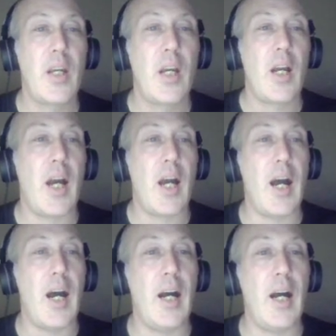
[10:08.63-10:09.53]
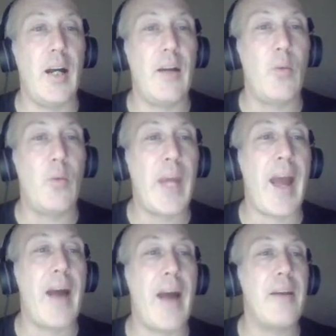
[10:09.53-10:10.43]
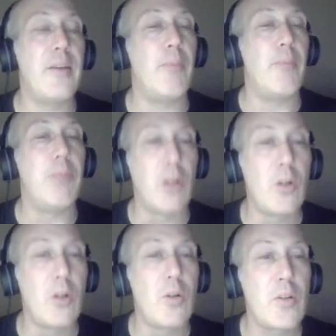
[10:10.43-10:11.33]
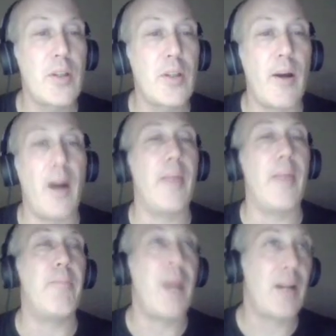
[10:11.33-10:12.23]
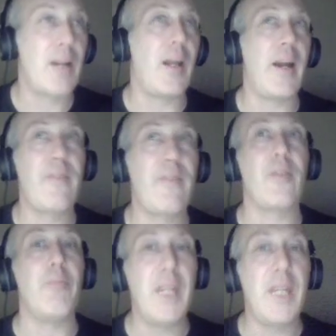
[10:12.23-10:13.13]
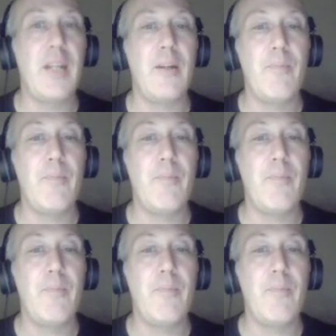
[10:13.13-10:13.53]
Uh, we had the Blues on the puck line for medium.